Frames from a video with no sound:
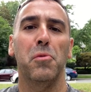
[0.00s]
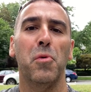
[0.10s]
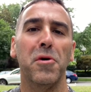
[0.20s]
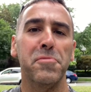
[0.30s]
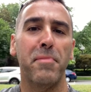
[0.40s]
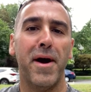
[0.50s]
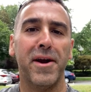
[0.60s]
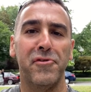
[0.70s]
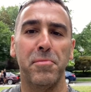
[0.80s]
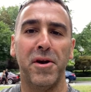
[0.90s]
Welcome back
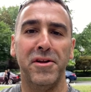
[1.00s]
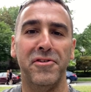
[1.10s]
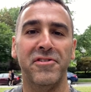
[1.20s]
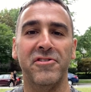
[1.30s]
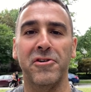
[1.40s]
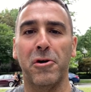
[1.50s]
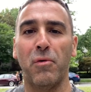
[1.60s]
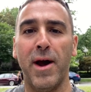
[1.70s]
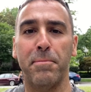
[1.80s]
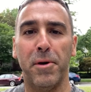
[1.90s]
everybody. This is going to
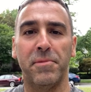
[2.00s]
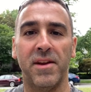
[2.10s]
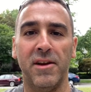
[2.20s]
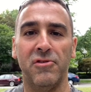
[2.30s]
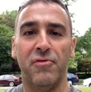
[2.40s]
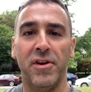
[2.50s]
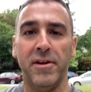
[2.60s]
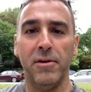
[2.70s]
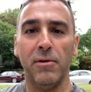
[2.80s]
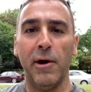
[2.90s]
wrap up today's
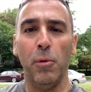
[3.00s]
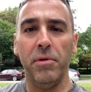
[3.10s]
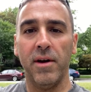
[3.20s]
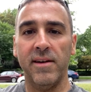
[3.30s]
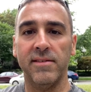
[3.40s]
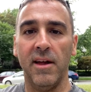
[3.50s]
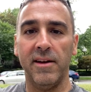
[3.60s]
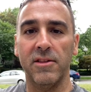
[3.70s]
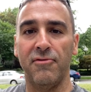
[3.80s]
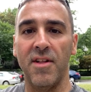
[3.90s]
video. I hope you guys
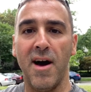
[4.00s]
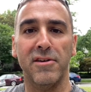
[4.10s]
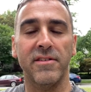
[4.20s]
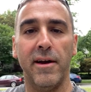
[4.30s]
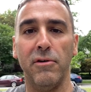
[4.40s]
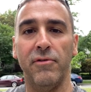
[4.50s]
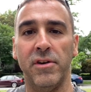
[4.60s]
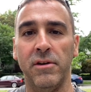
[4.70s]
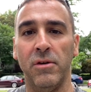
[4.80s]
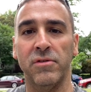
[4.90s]
liked the vlog style
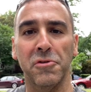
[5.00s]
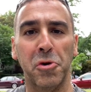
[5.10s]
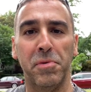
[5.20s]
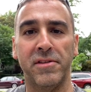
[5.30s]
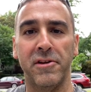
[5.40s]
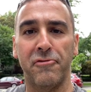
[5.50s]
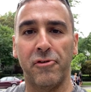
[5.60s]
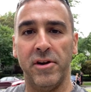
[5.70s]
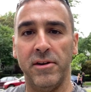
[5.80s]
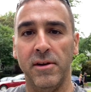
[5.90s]
video. It's a little bit
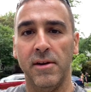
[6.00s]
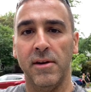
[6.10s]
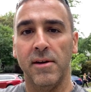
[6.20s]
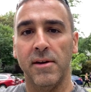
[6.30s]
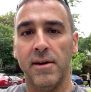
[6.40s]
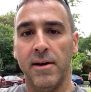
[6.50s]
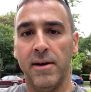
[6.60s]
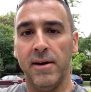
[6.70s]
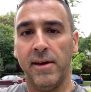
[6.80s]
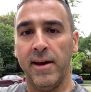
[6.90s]
different.
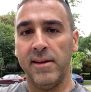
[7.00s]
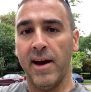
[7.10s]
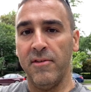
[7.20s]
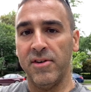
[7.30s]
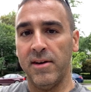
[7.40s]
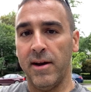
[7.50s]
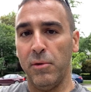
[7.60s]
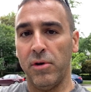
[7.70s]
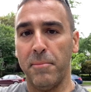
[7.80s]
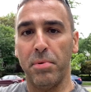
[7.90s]
Uh, again, Calvin and I
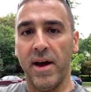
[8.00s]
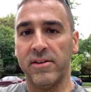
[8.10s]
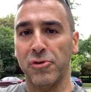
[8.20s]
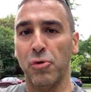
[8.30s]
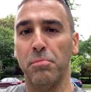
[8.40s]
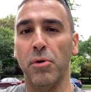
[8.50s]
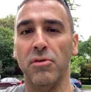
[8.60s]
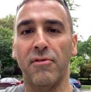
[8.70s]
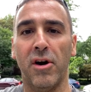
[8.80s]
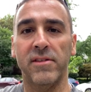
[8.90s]
were at Blackstone
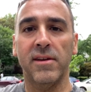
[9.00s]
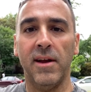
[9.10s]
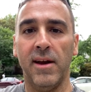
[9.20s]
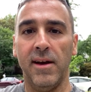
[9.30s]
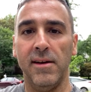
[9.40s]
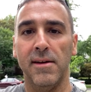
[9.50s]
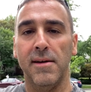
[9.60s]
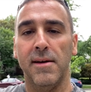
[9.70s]
Boulevard today.